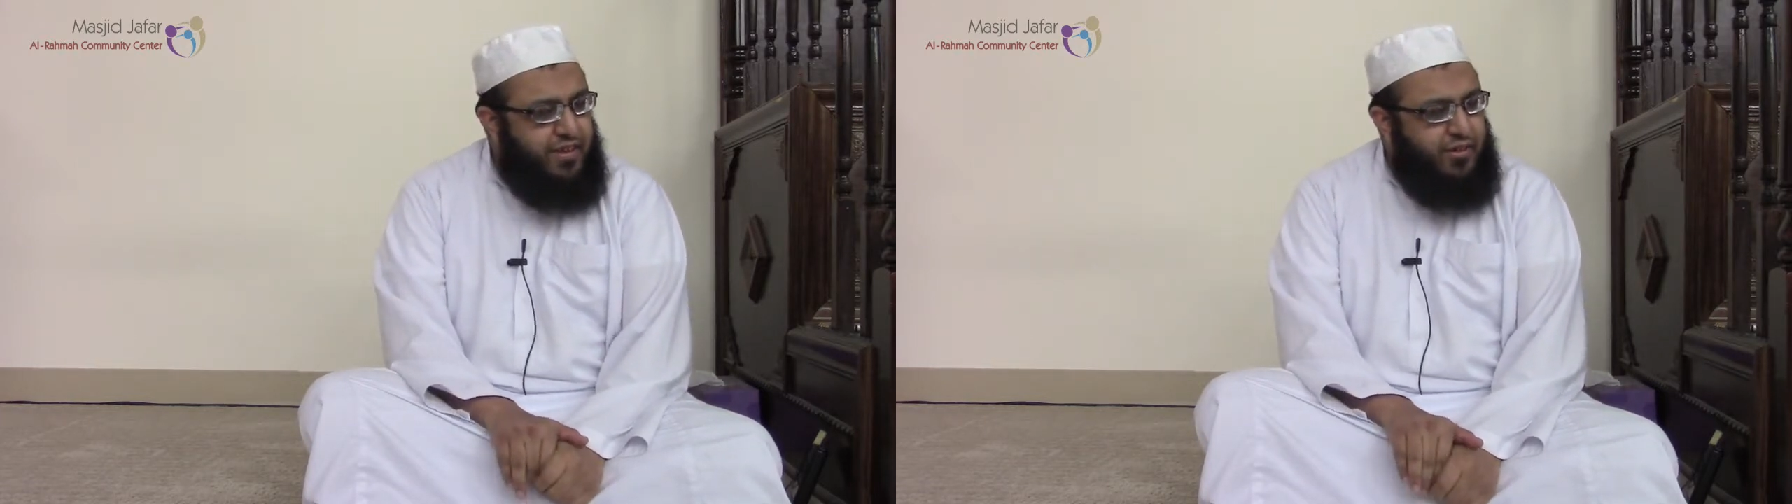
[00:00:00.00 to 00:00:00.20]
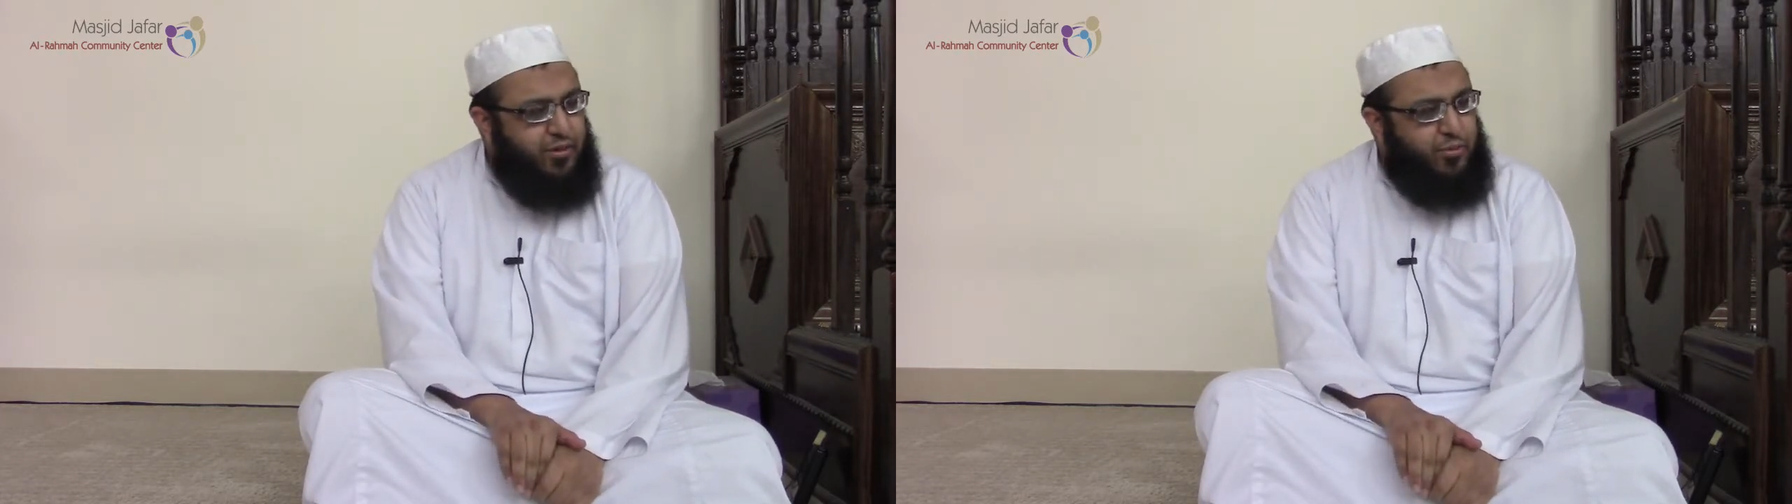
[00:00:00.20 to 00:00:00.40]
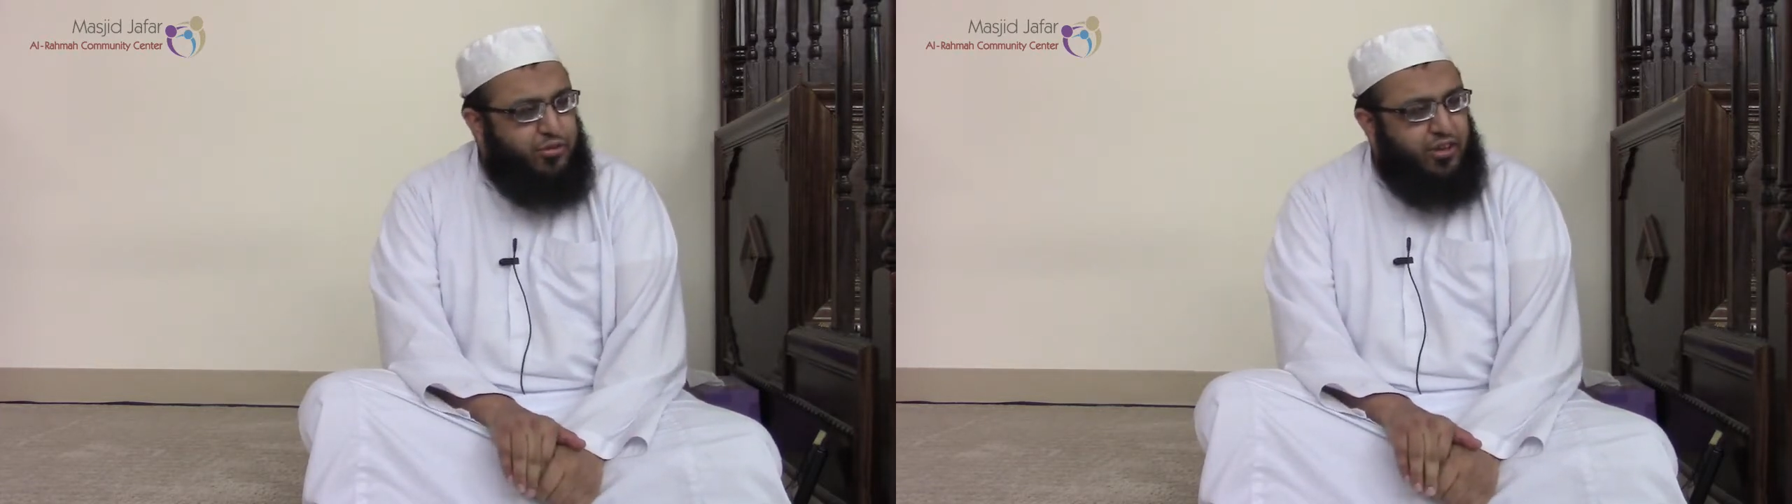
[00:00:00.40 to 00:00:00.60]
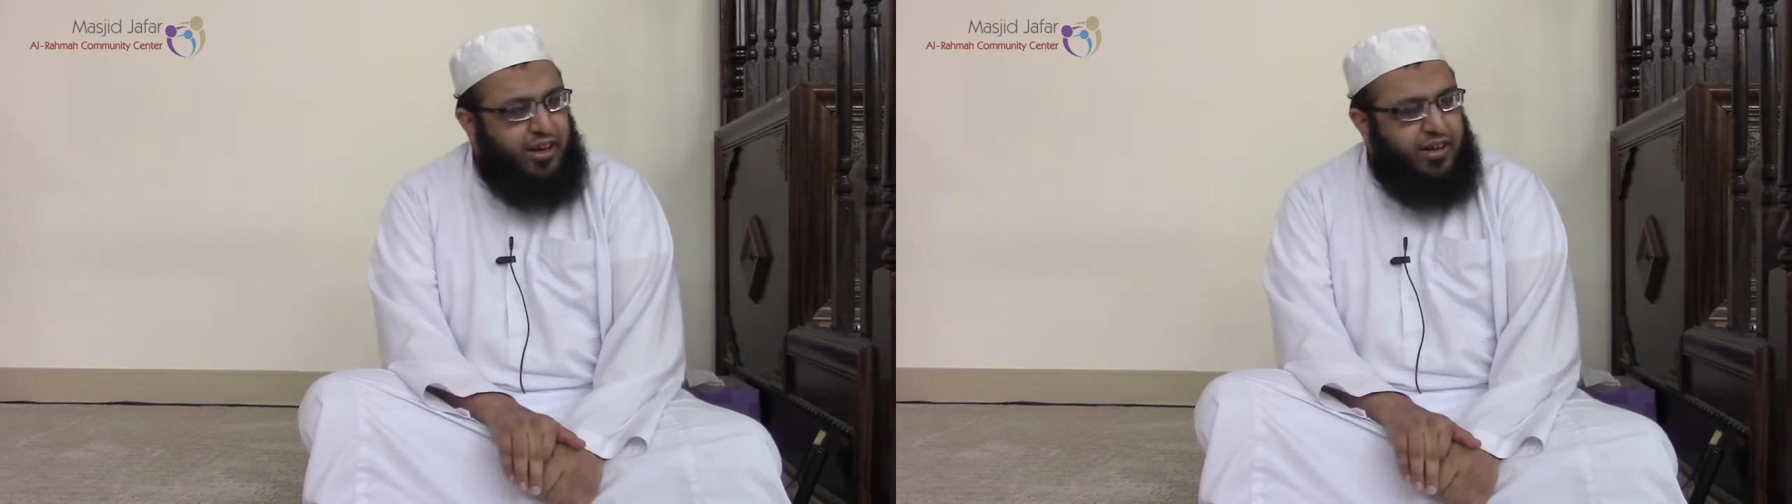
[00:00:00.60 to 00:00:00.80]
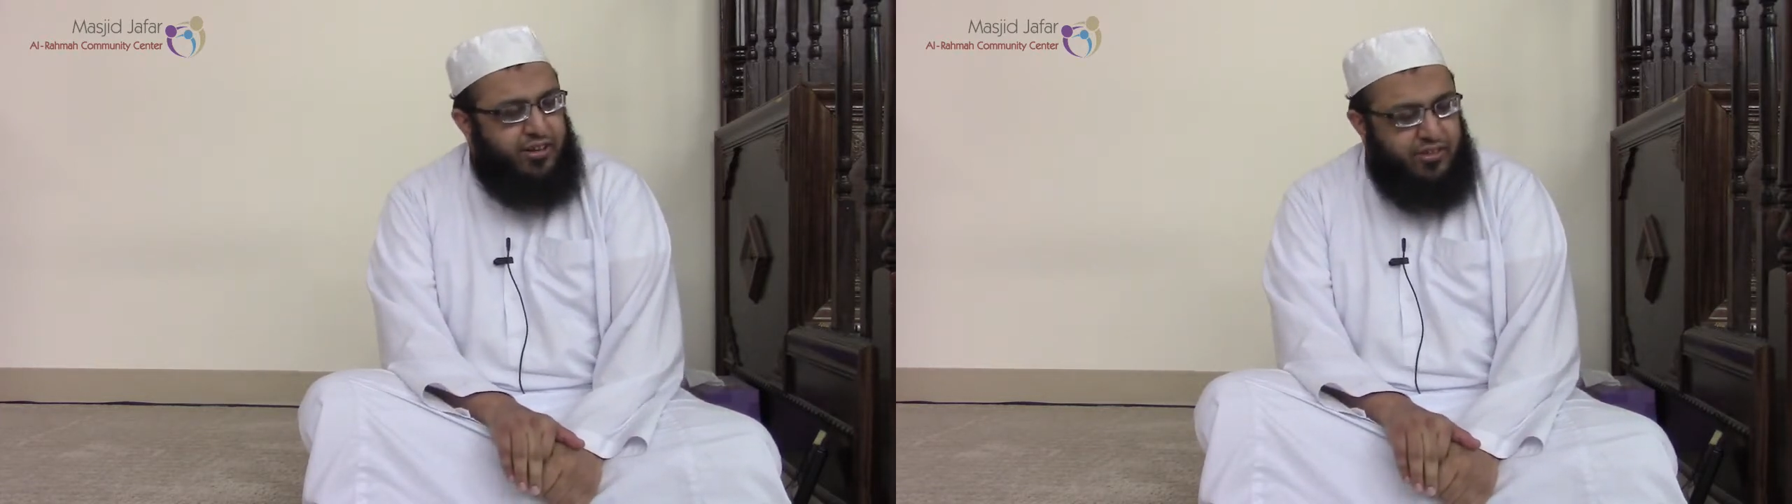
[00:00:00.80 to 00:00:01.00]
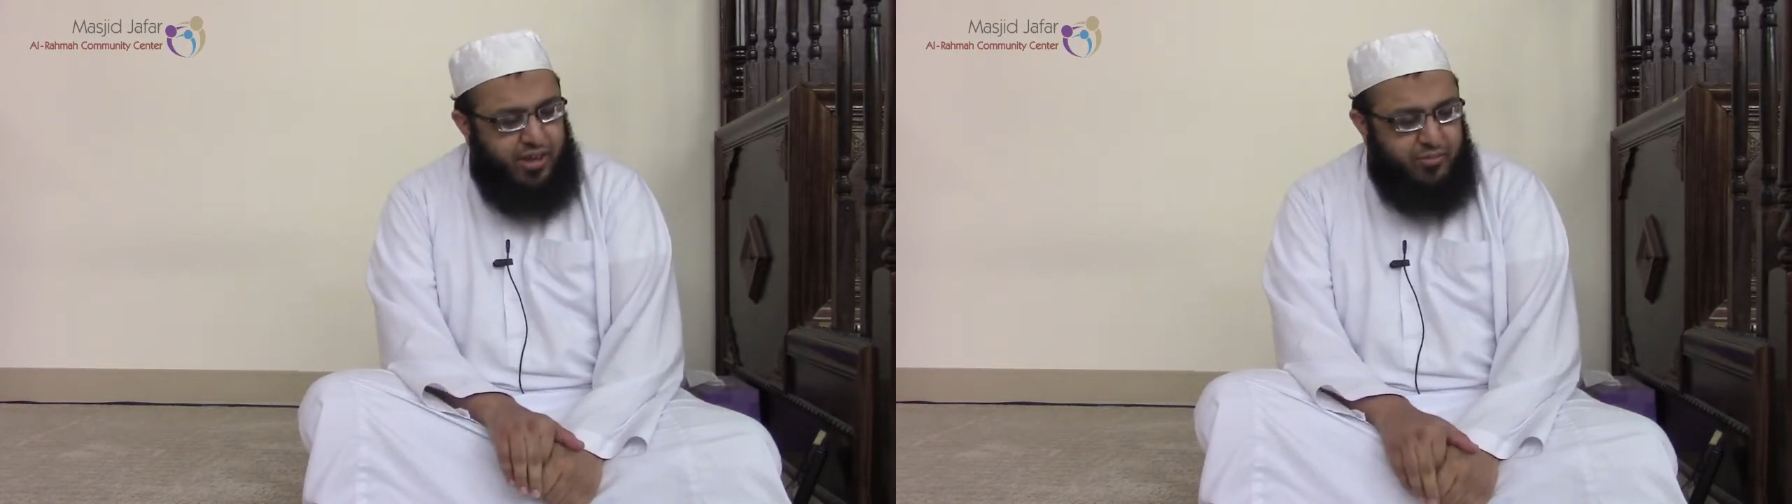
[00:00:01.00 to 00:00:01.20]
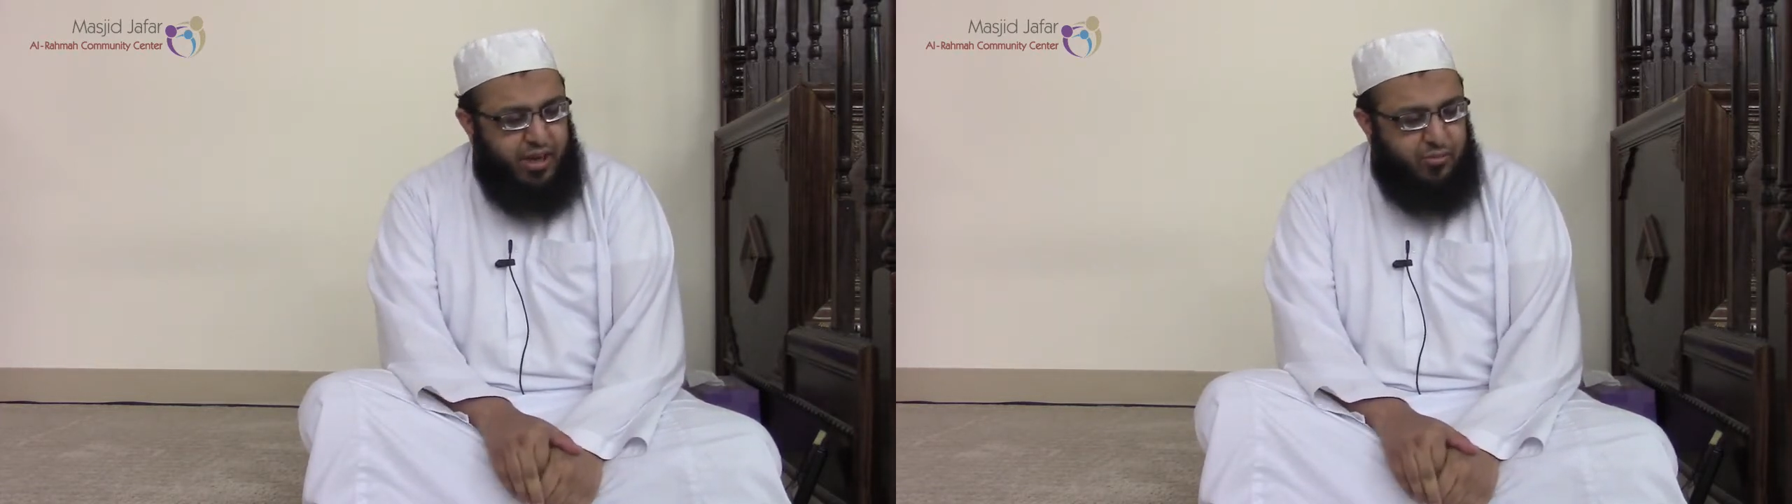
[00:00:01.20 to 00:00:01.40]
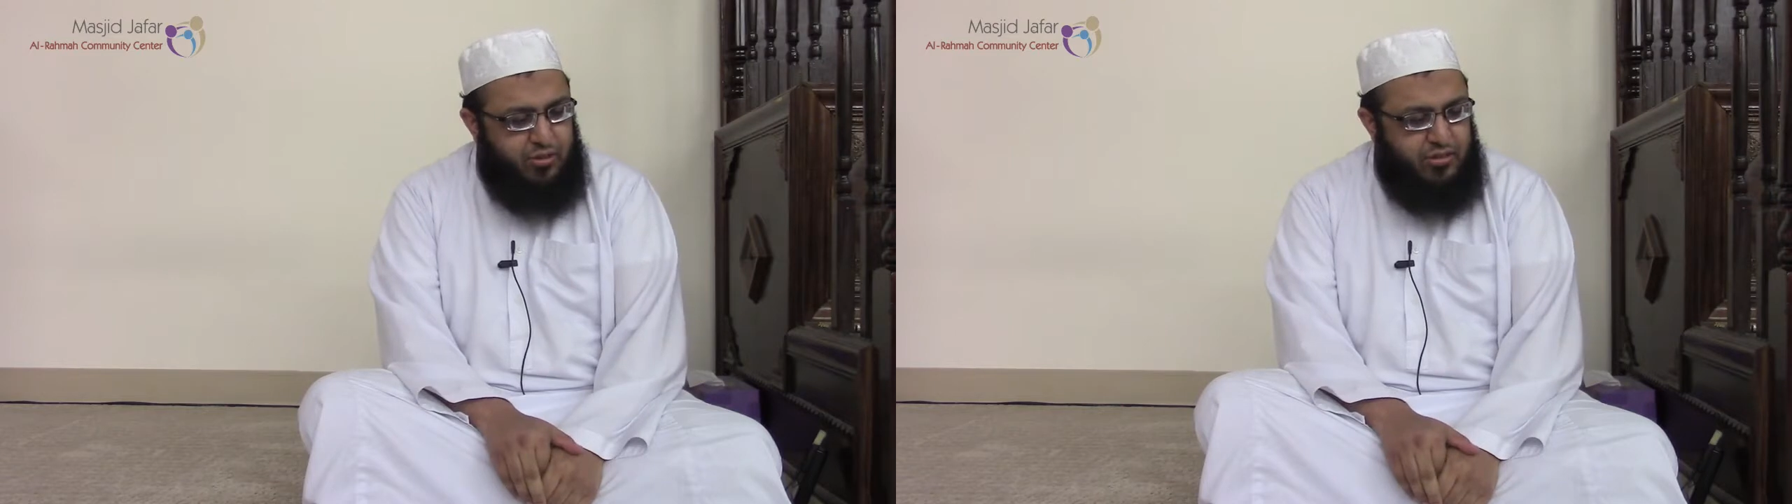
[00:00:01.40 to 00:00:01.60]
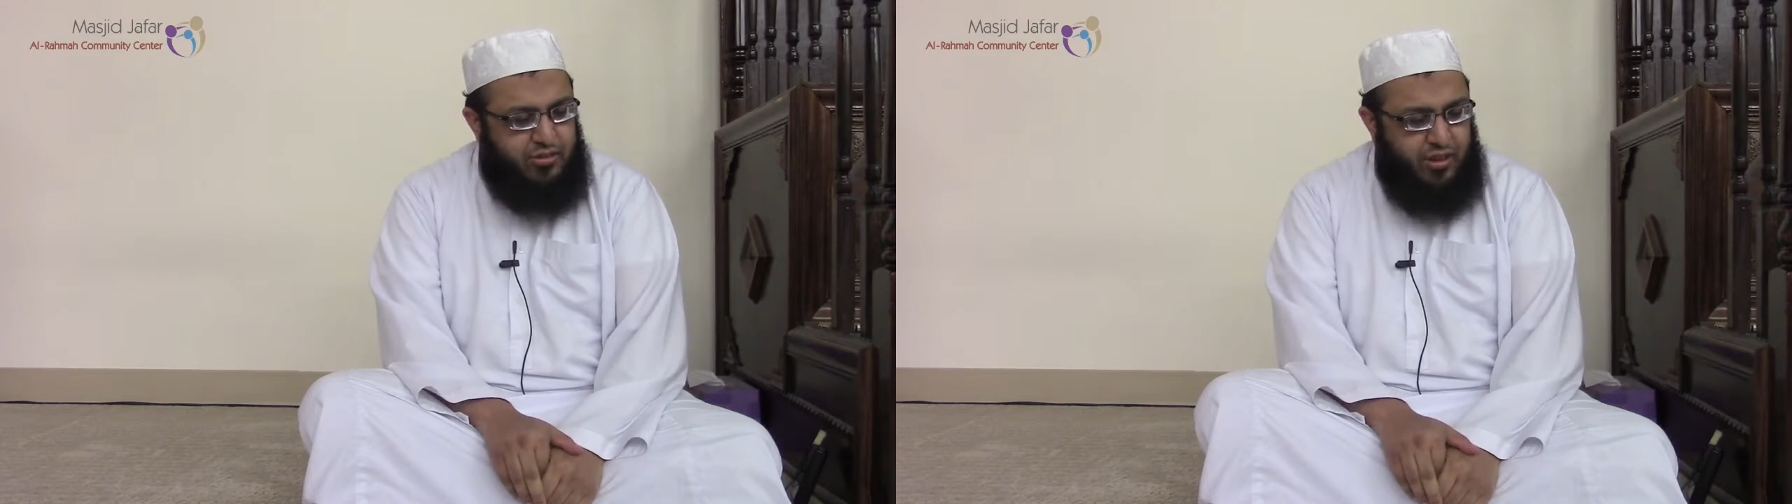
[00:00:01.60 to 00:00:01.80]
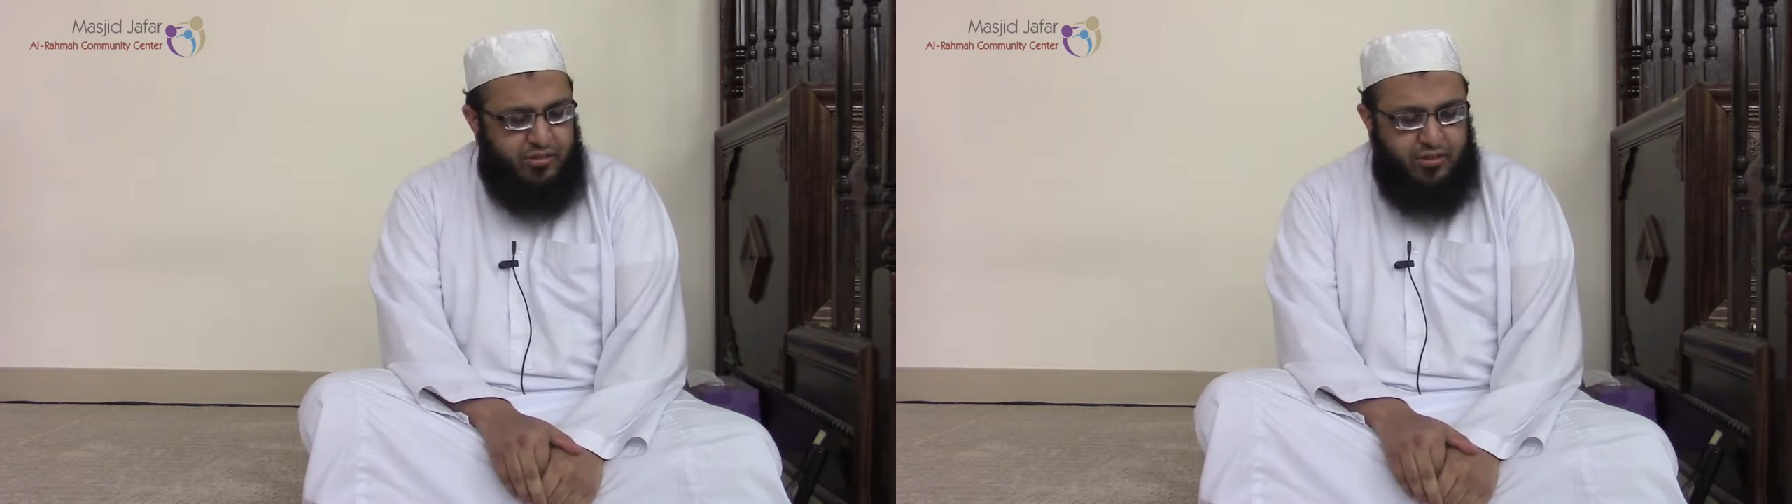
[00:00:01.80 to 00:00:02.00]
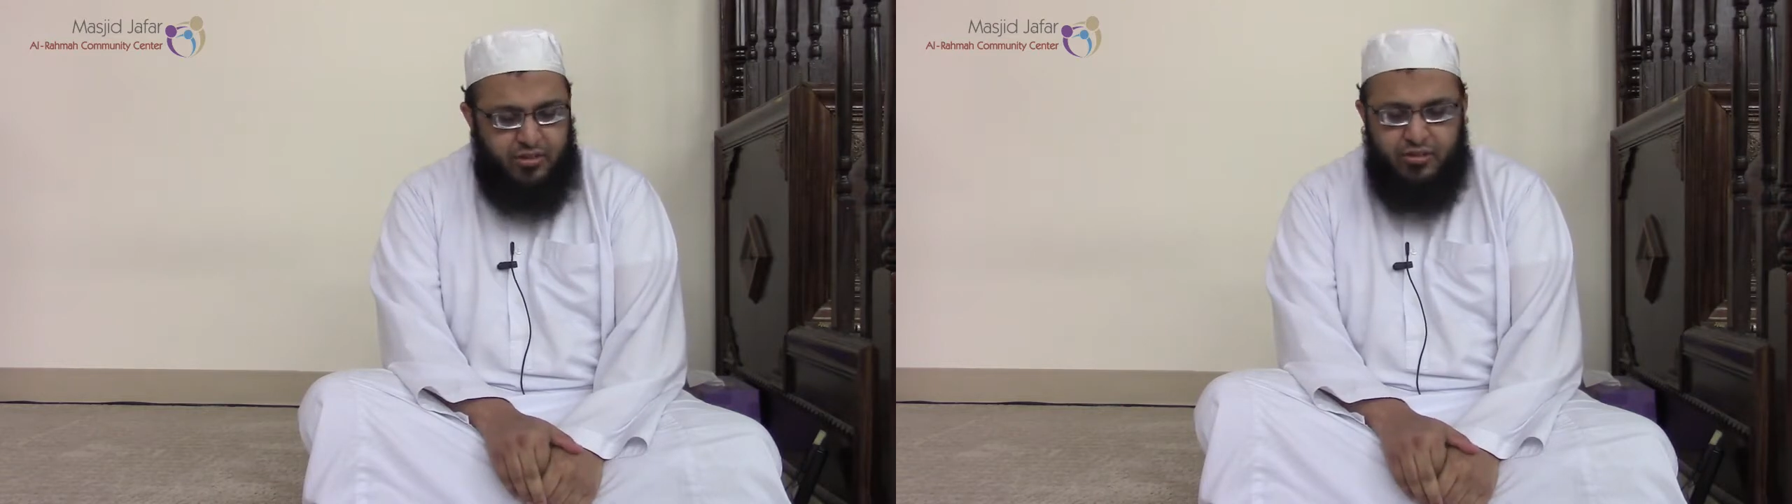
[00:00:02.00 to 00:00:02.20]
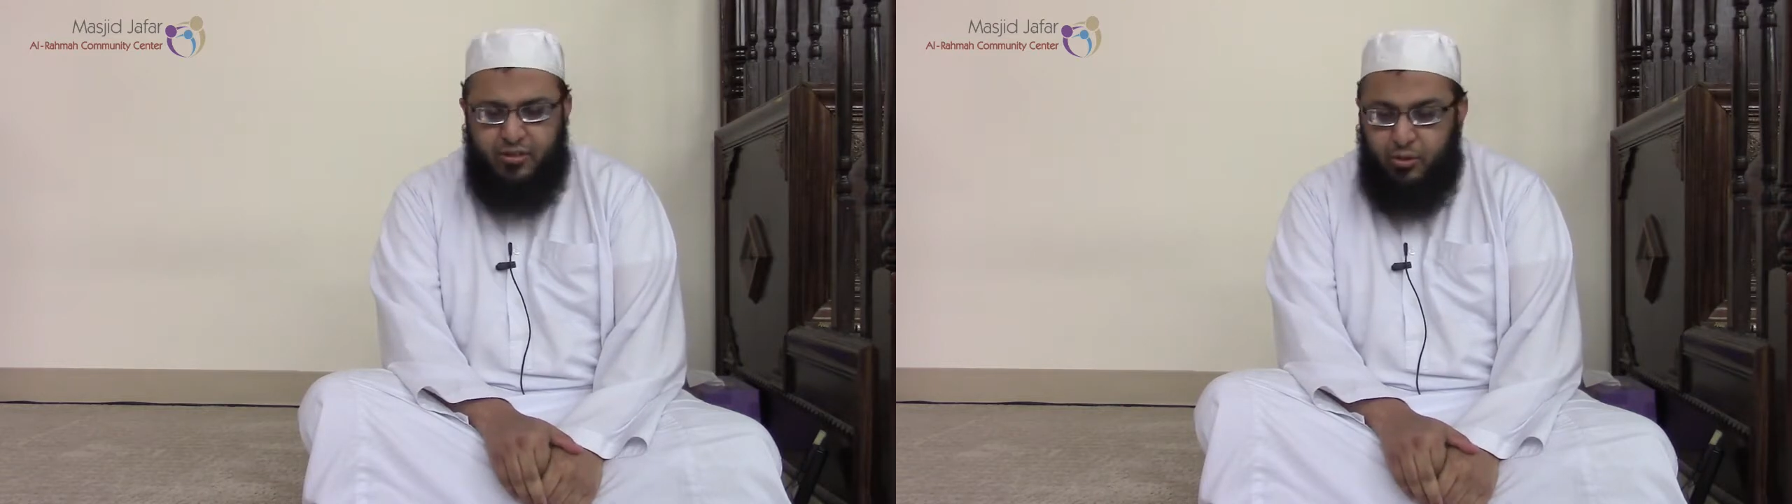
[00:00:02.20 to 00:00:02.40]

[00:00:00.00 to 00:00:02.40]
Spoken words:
Musa alayhi salam came to his senses.